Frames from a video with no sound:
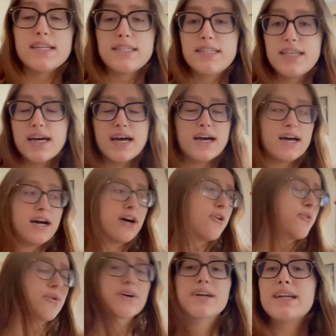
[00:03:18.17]
to
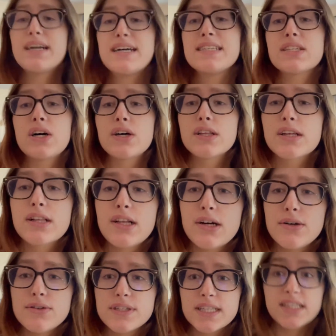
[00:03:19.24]
organize all the
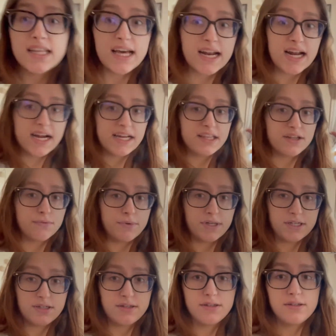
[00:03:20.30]
clothes that I either want
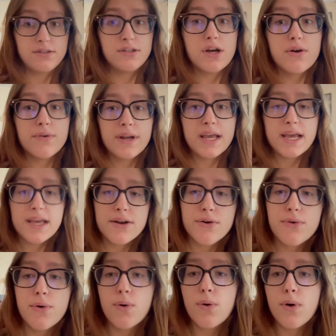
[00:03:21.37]
to donate
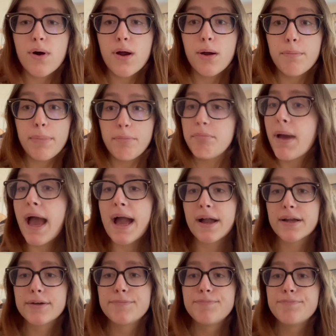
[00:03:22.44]
or put back.